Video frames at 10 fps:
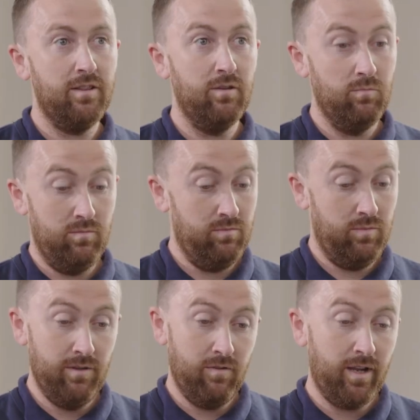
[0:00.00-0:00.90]
that
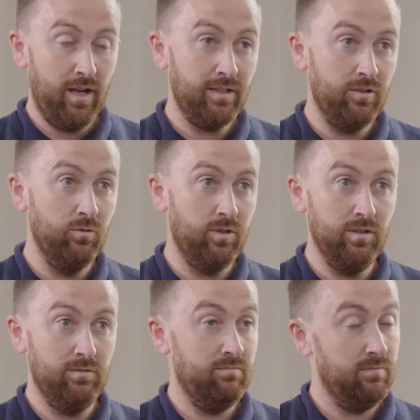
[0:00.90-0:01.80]
when the regulating order
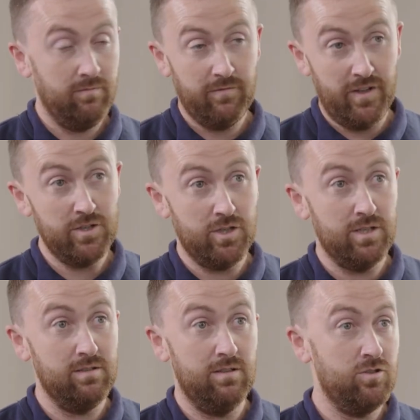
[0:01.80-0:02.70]

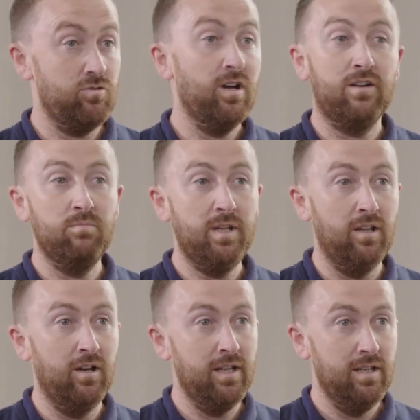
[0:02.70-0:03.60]
finishes at the strike of
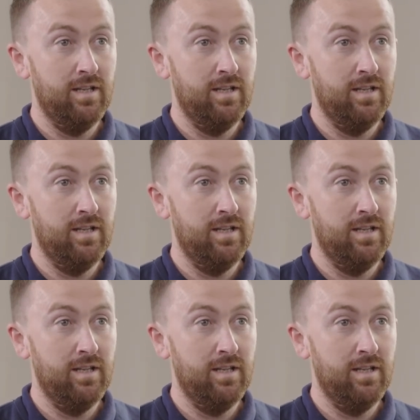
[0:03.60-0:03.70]
midnight,